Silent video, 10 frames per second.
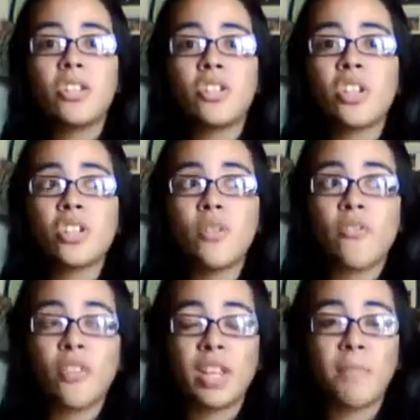just such a
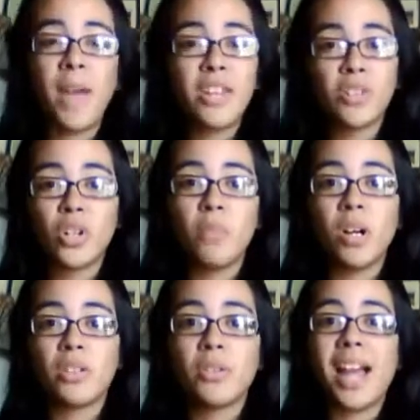like magical
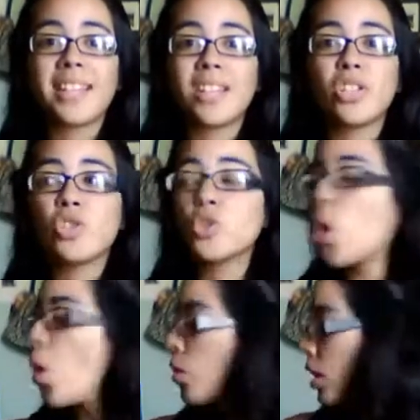book, you guys. It's
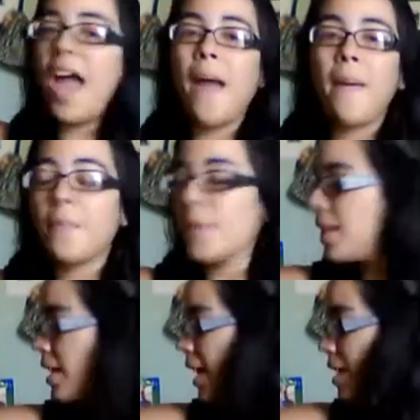so good. And
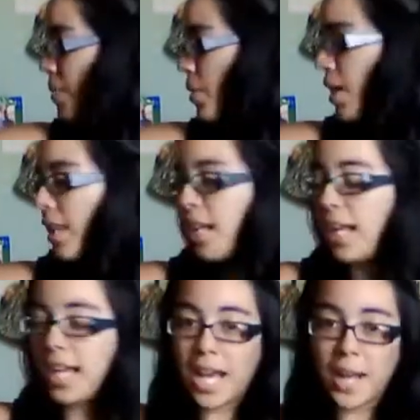the next book that I
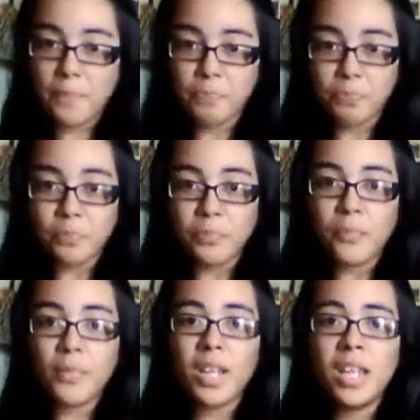got
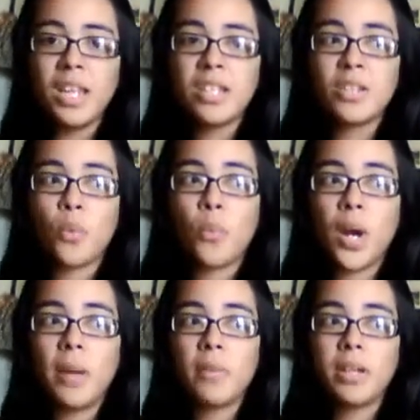is
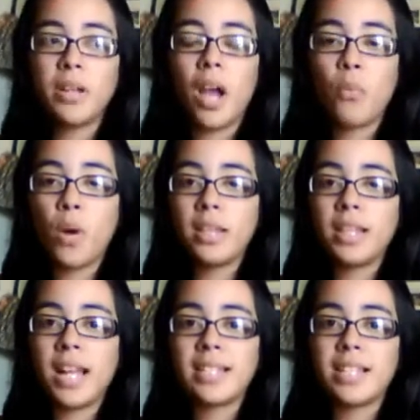probably one
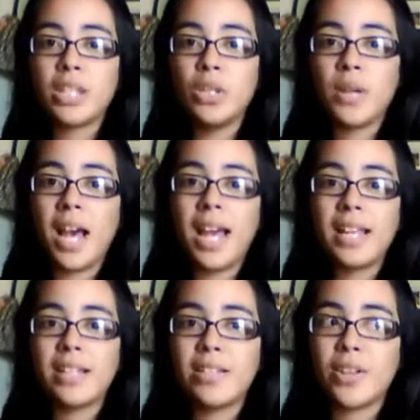that you
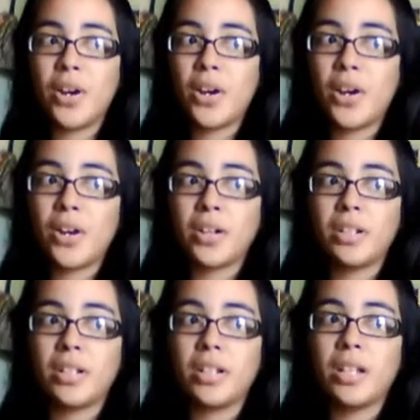guys are
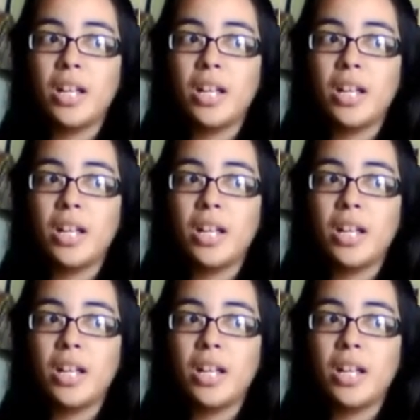gonna